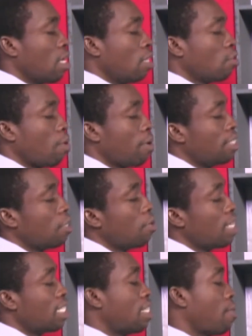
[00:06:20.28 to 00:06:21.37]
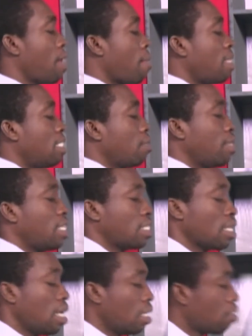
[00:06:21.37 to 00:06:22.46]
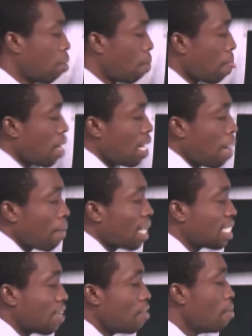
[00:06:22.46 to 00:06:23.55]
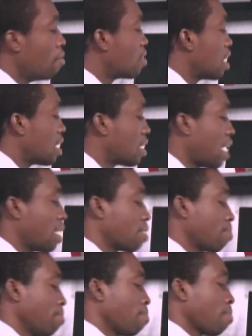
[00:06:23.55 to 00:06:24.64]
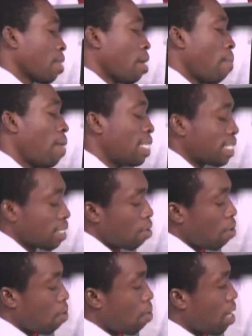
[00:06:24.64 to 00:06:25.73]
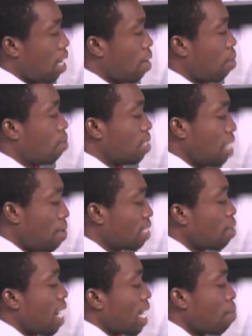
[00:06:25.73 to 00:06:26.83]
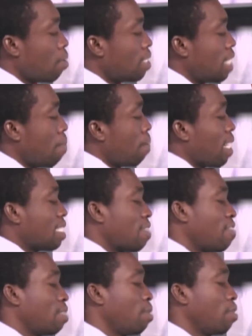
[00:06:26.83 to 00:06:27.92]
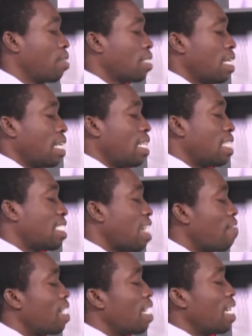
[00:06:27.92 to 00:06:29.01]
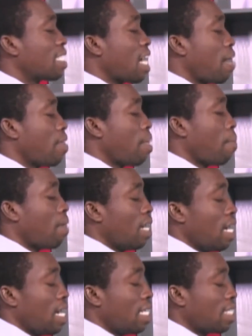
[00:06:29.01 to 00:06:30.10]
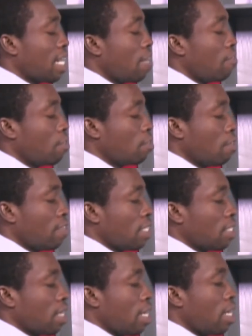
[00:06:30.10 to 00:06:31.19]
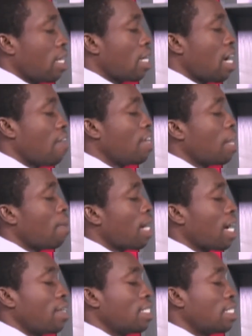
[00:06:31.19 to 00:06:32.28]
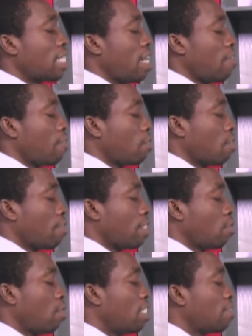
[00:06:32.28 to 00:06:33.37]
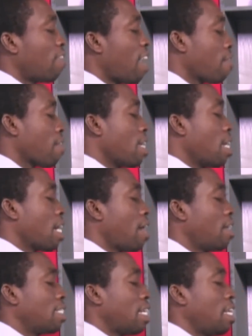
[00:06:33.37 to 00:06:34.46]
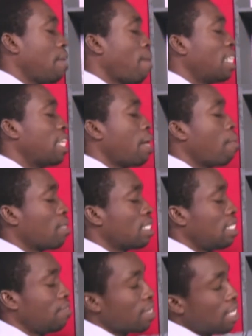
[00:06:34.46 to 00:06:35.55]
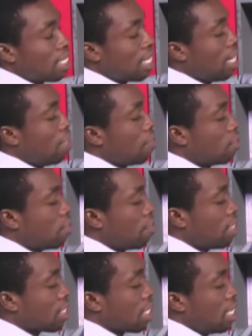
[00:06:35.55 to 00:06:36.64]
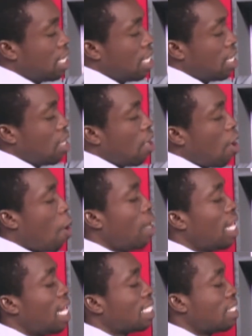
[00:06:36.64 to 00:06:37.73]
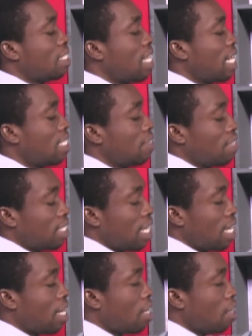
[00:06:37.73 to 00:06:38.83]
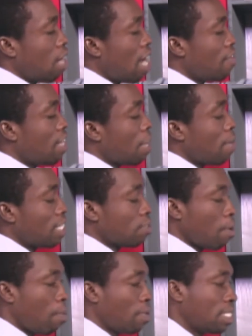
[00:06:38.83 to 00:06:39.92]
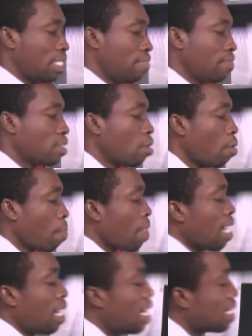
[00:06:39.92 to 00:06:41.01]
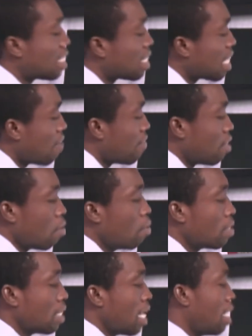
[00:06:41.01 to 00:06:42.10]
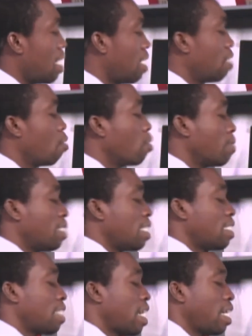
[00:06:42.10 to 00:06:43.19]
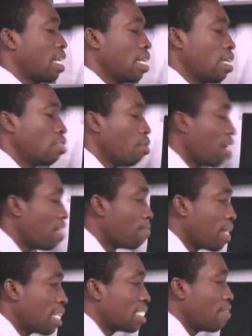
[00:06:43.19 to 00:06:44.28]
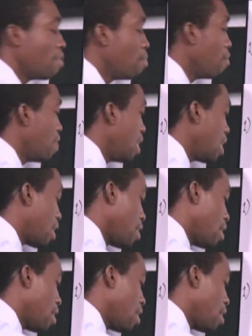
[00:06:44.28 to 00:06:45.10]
So when we deal with this, then we come and deal with this. So the plus 7 moves to the side. But the reason why I keep on saying plus 7 is because the 7 is carrying the sign in front of it. Okay, every number carries a sign in front of it. So this 5 carries an imaginary positive sign in front of it. Unless negative is here, every number is for positive. So this 7 goes here and then it goes with this sign. So we have plus 7 moving here.